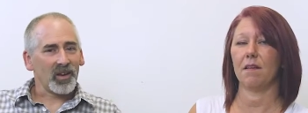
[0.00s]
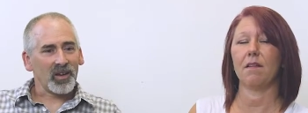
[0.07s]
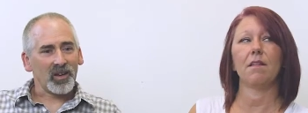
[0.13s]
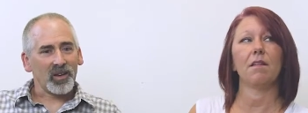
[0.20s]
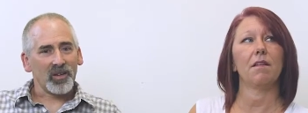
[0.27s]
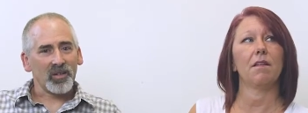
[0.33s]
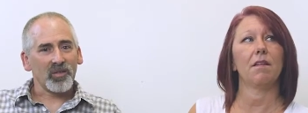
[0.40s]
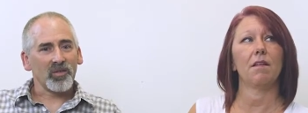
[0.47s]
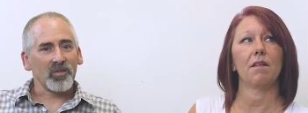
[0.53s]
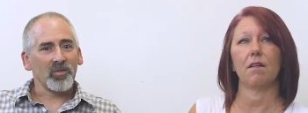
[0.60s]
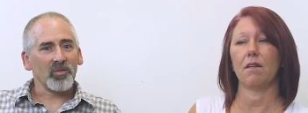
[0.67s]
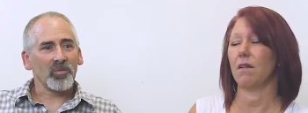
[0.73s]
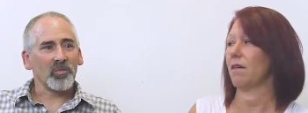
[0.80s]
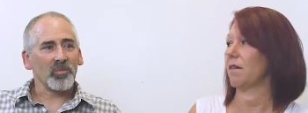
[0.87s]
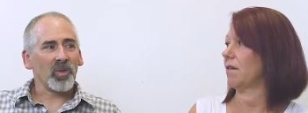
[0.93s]

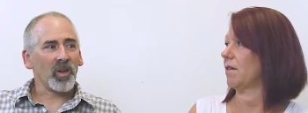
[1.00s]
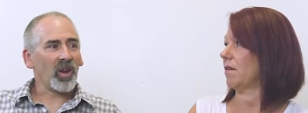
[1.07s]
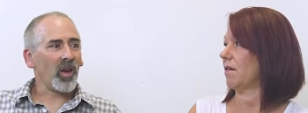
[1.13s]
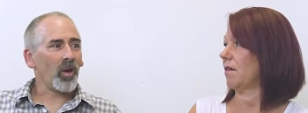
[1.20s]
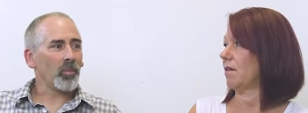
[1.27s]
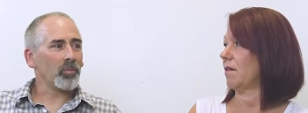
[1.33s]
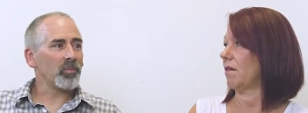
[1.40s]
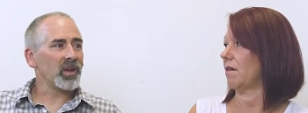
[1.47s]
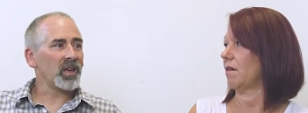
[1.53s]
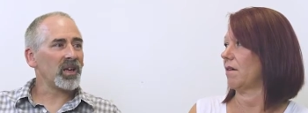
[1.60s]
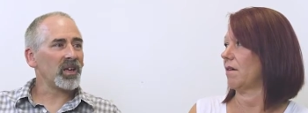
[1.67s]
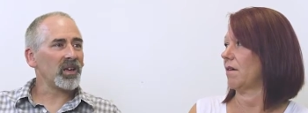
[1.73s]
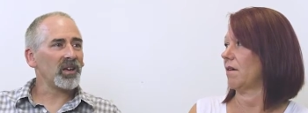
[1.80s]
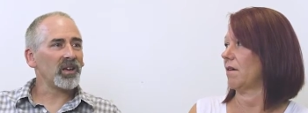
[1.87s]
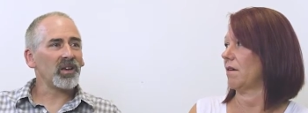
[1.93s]
Speaker 1: And it helped
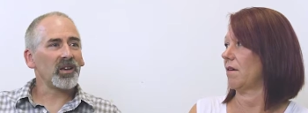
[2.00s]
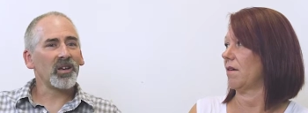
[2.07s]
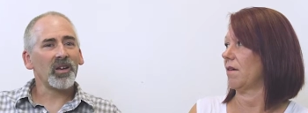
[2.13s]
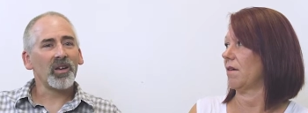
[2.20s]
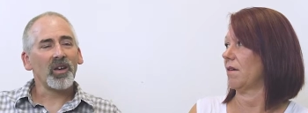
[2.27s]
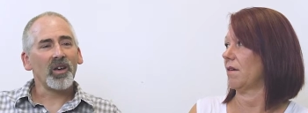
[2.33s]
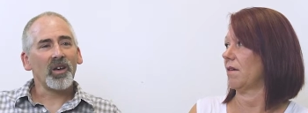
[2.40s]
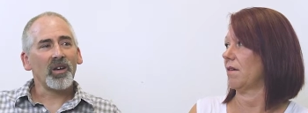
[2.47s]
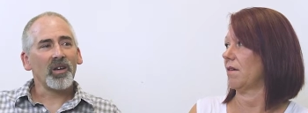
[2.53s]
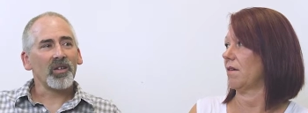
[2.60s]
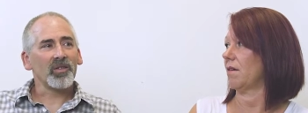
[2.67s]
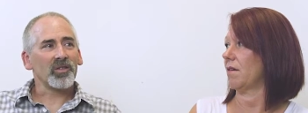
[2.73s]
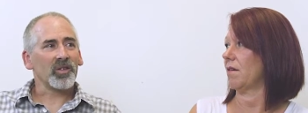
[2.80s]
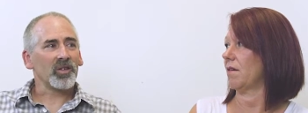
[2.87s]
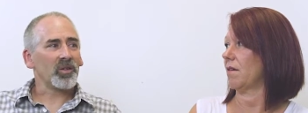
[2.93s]
me
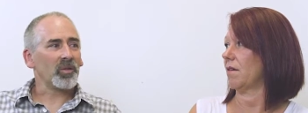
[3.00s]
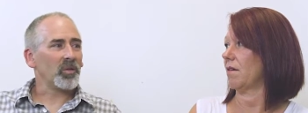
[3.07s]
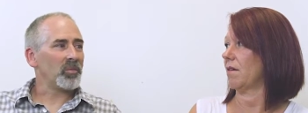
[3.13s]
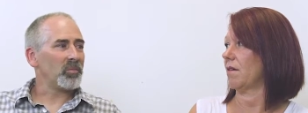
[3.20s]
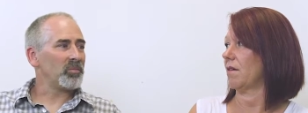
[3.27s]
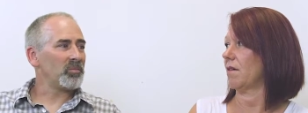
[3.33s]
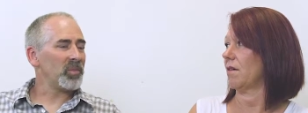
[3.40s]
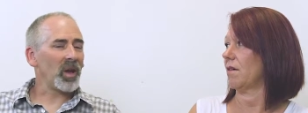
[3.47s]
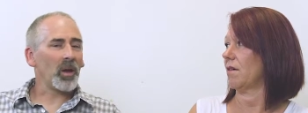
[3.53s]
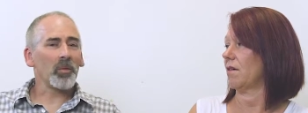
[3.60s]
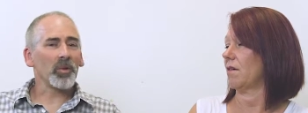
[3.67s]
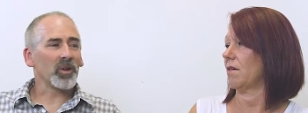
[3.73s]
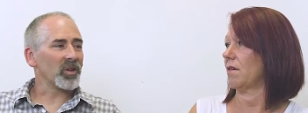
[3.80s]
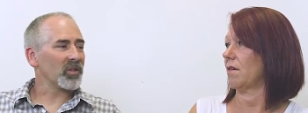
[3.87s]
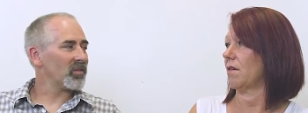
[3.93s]
to be
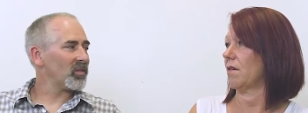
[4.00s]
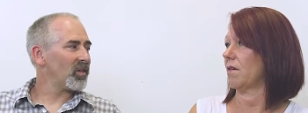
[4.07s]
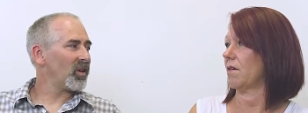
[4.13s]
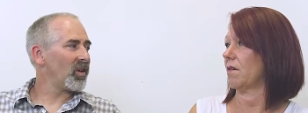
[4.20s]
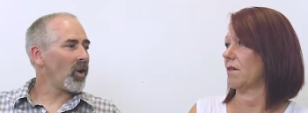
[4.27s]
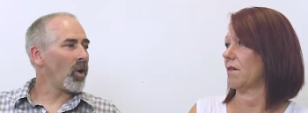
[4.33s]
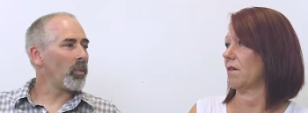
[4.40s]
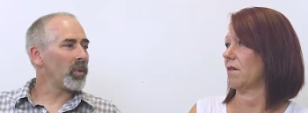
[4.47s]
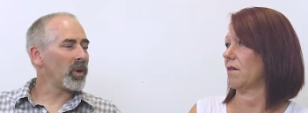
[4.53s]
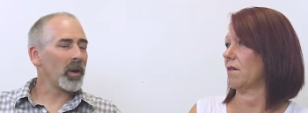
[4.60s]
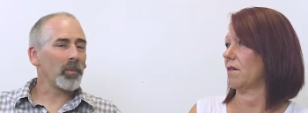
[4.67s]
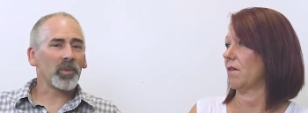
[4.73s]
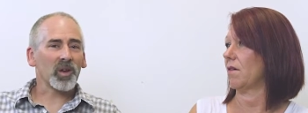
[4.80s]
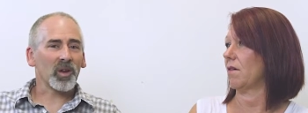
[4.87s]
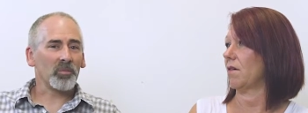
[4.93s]
able to open
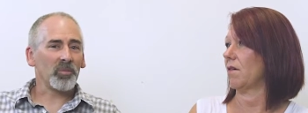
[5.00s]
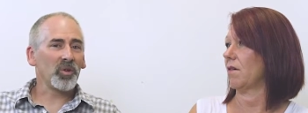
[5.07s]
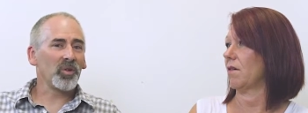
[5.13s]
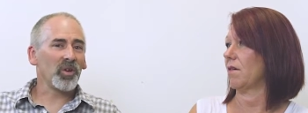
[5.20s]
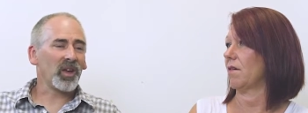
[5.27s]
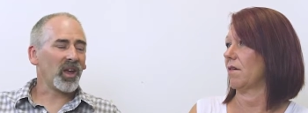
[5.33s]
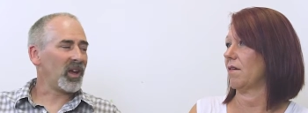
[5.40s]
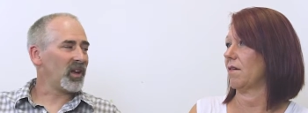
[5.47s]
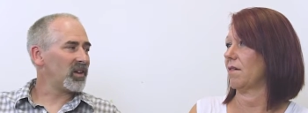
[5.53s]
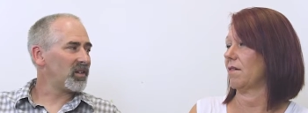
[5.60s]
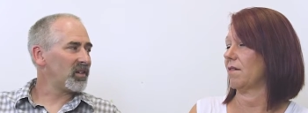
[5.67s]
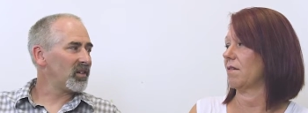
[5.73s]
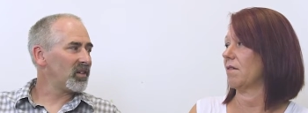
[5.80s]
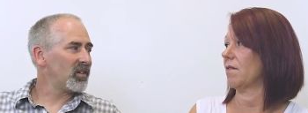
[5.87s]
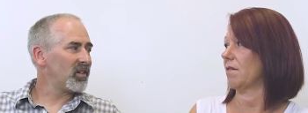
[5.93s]
up and communicate,
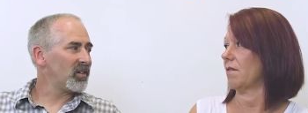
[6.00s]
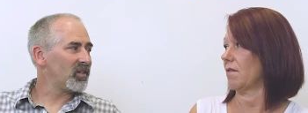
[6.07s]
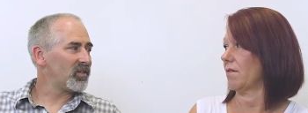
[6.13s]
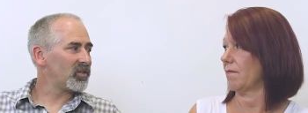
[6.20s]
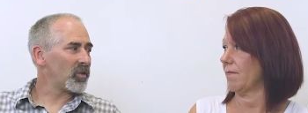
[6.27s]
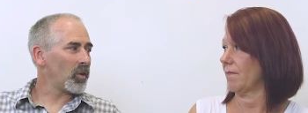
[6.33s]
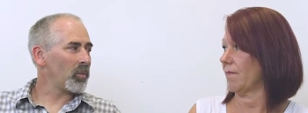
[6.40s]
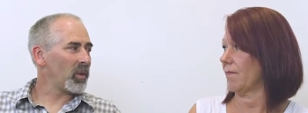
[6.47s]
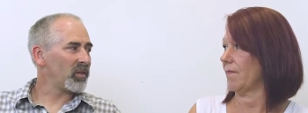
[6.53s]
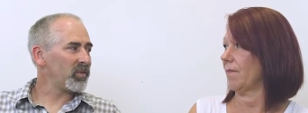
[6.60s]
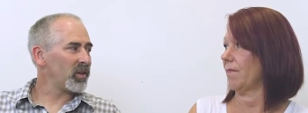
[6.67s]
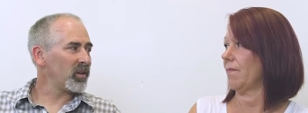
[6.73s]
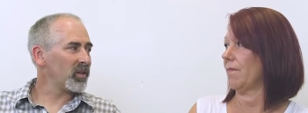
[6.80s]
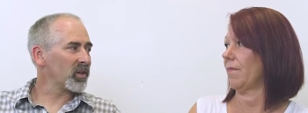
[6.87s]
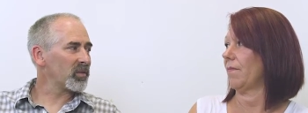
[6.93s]
show my
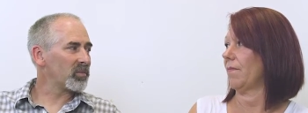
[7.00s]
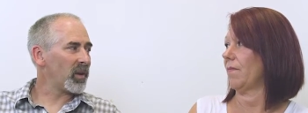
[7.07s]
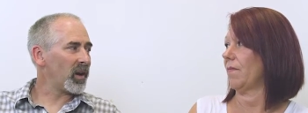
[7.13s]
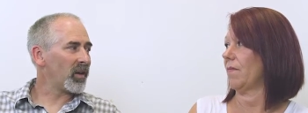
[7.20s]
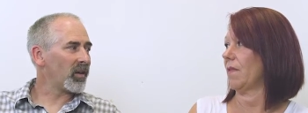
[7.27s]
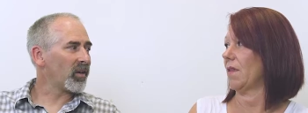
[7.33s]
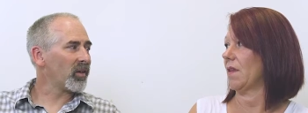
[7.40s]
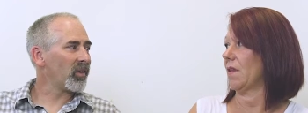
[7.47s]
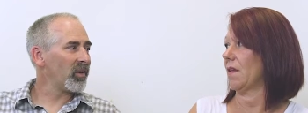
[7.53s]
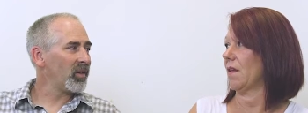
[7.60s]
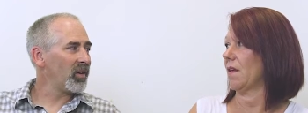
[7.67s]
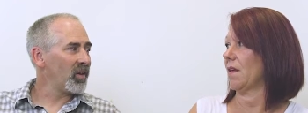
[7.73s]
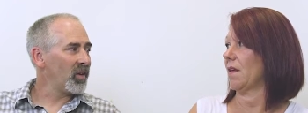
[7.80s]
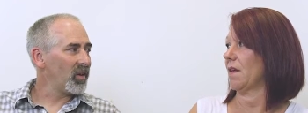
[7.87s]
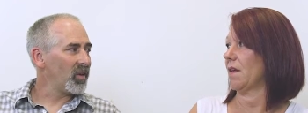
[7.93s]
feelings better.
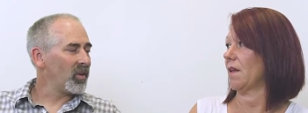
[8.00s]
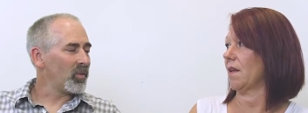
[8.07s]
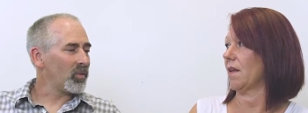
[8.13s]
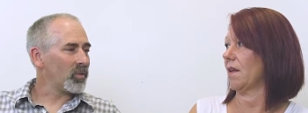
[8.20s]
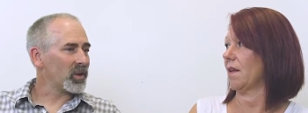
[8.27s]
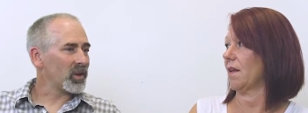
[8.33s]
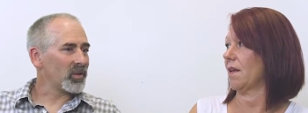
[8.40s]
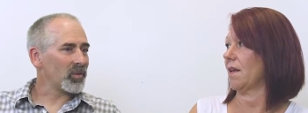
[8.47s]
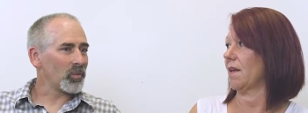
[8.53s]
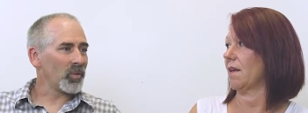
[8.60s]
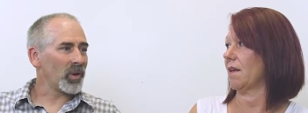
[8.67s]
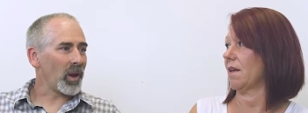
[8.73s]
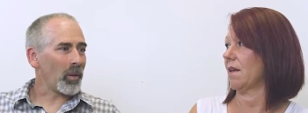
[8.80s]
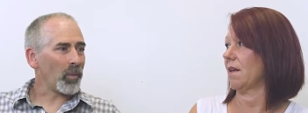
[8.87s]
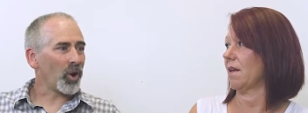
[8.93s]
When,
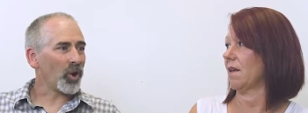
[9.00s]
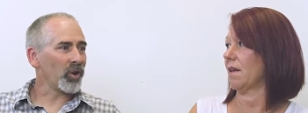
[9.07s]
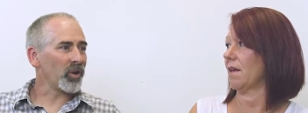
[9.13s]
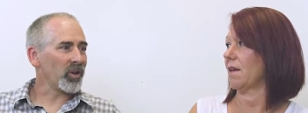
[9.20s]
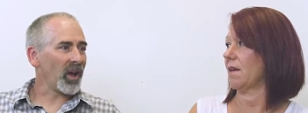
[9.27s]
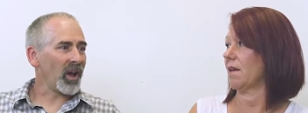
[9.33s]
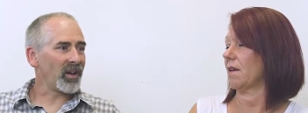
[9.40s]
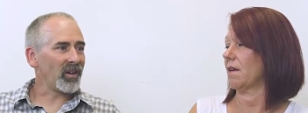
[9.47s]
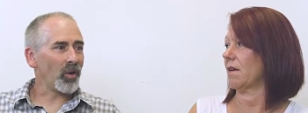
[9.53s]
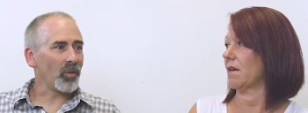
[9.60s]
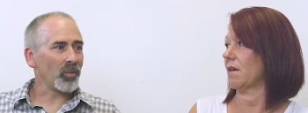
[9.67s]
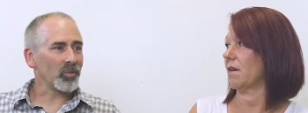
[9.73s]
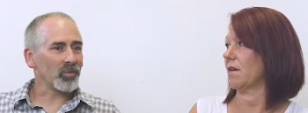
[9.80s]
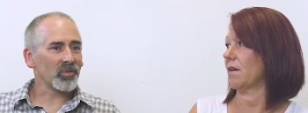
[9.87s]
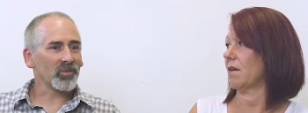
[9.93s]
when I'm hurt, I
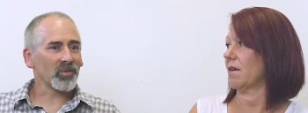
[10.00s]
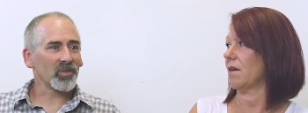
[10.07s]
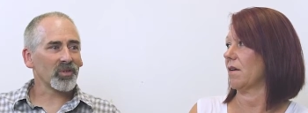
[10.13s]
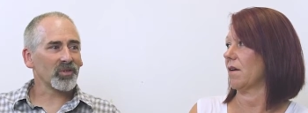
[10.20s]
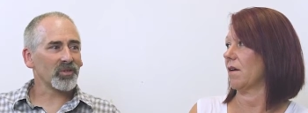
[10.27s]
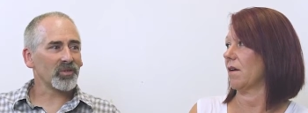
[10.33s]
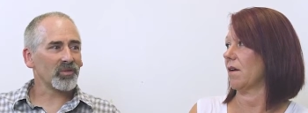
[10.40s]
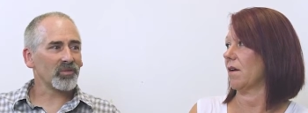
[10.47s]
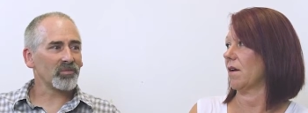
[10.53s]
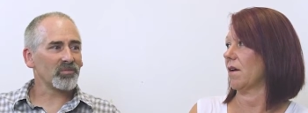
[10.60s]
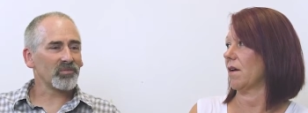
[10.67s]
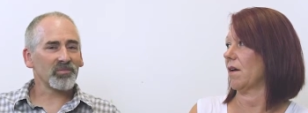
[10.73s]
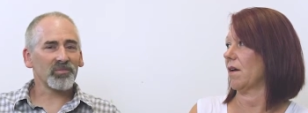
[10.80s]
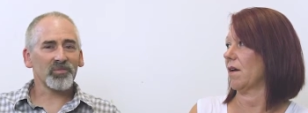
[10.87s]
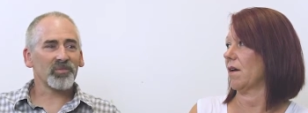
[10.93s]

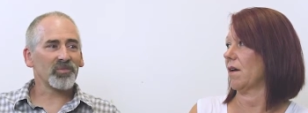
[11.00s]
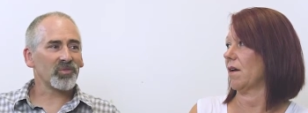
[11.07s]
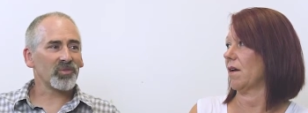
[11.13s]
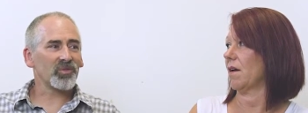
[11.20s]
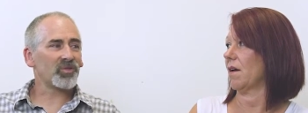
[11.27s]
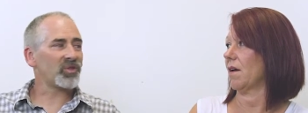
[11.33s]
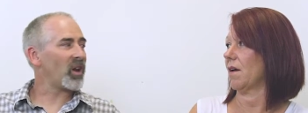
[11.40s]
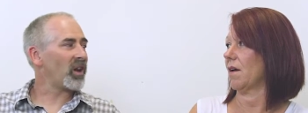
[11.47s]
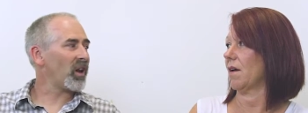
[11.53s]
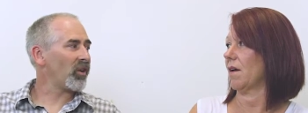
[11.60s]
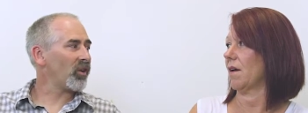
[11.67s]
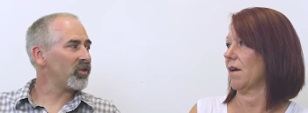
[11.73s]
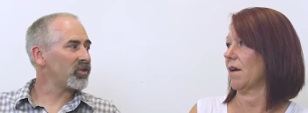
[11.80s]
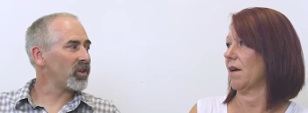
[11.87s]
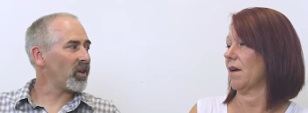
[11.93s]
don't shut
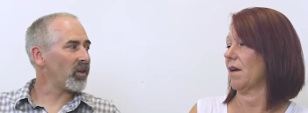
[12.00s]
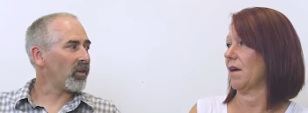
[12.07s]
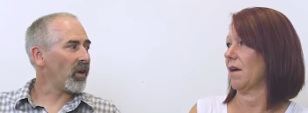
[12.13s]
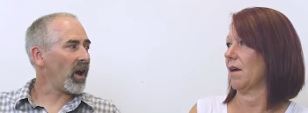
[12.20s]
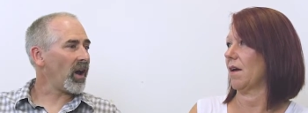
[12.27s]
her, shut her